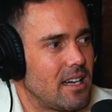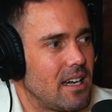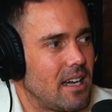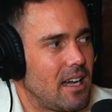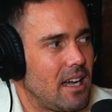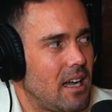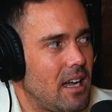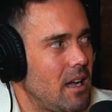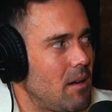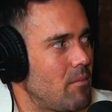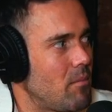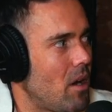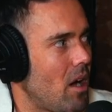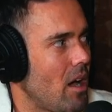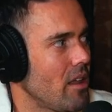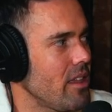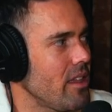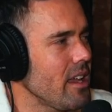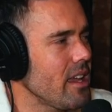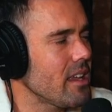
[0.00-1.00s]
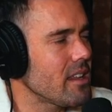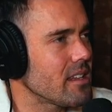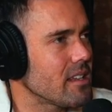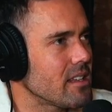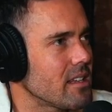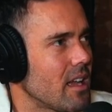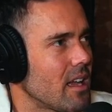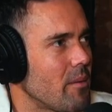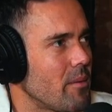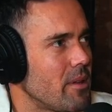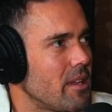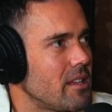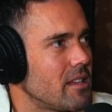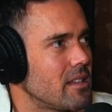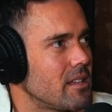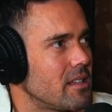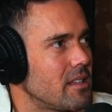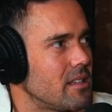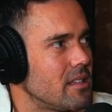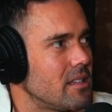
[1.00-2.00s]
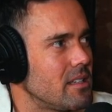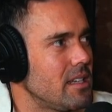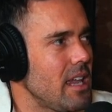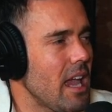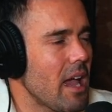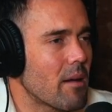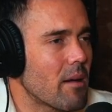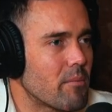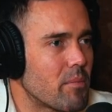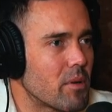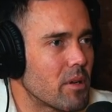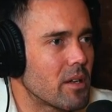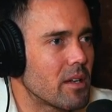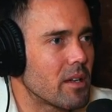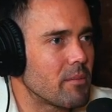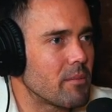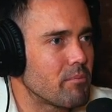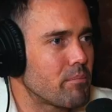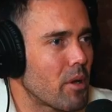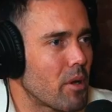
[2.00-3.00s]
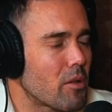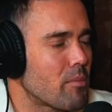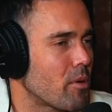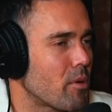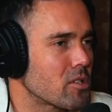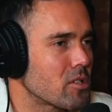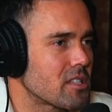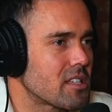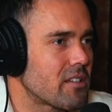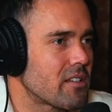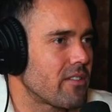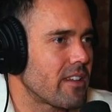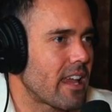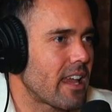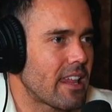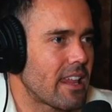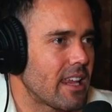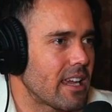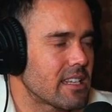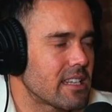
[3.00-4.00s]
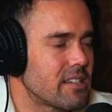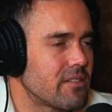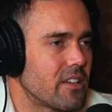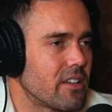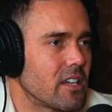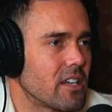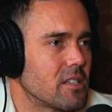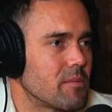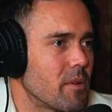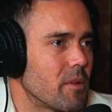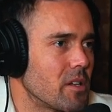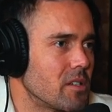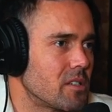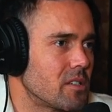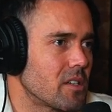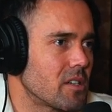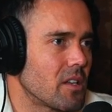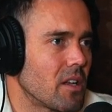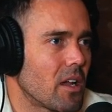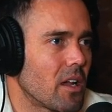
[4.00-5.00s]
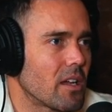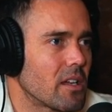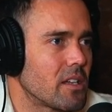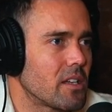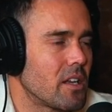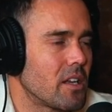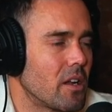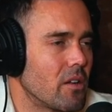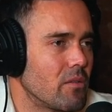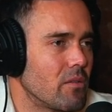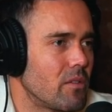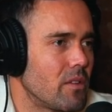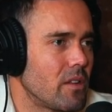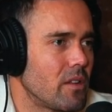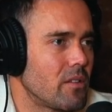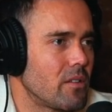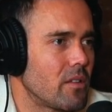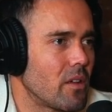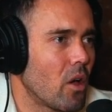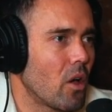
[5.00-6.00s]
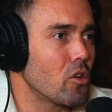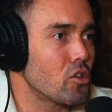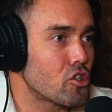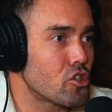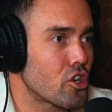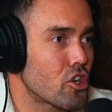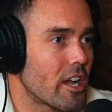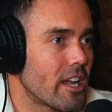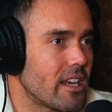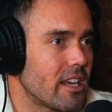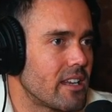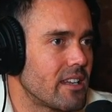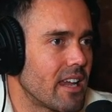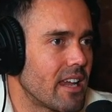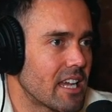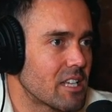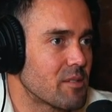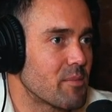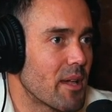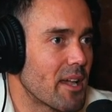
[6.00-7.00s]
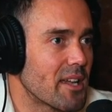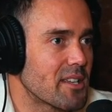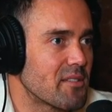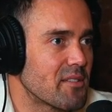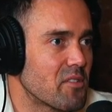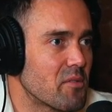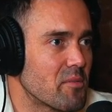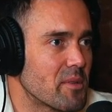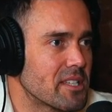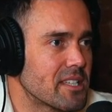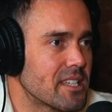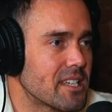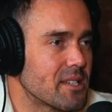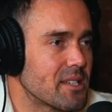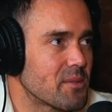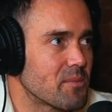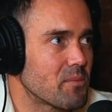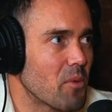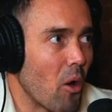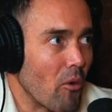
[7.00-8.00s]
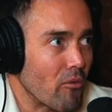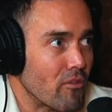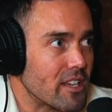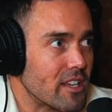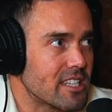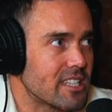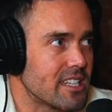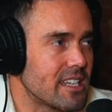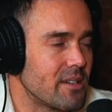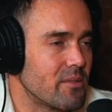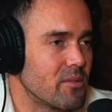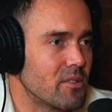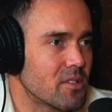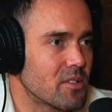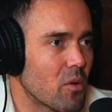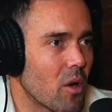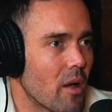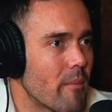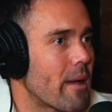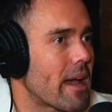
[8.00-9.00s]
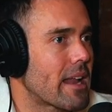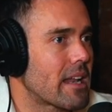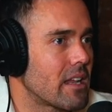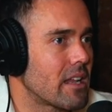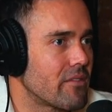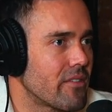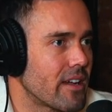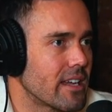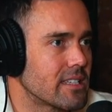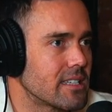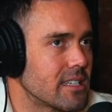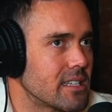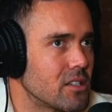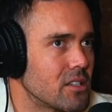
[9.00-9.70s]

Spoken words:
But both positively and negatively, I suppose. So like, you know, the on-trade aspect of the business obviously was quite badly affected.